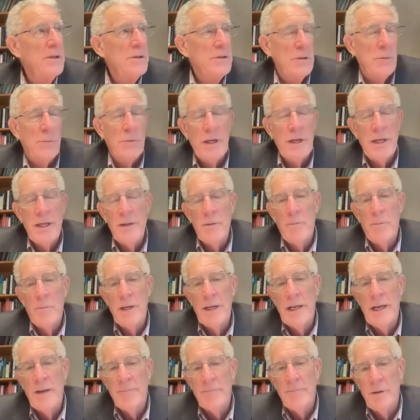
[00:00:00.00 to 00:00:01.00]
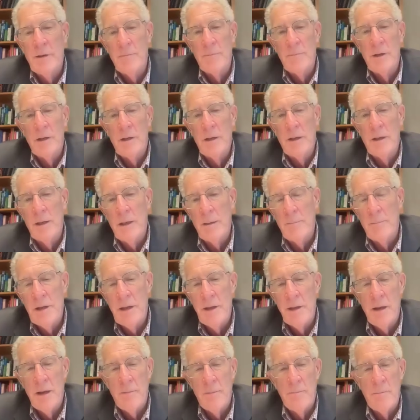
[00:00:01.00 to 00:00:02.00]
So we have
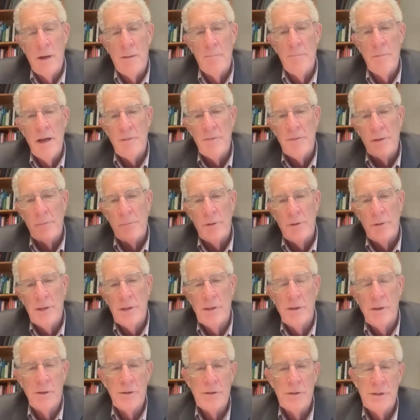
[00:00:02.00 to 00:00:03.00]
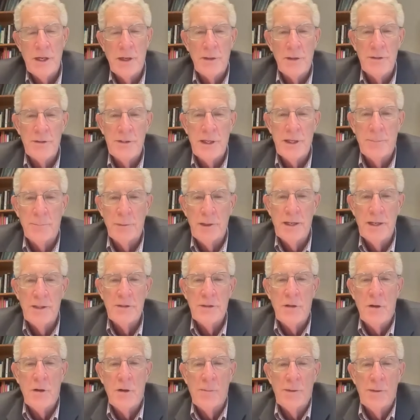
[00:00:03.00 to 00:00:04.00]
a method within our cells that
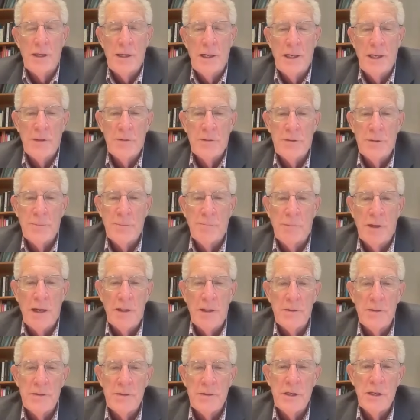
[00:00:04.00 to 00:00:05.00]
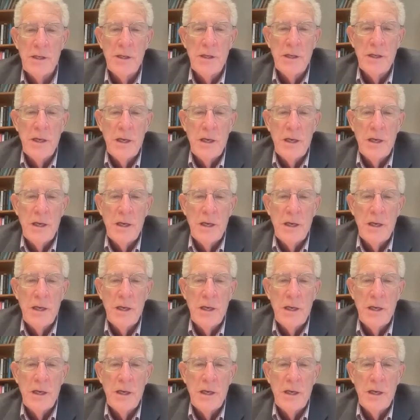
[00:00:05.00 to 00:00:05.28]
breaks carbon hydrogen bonds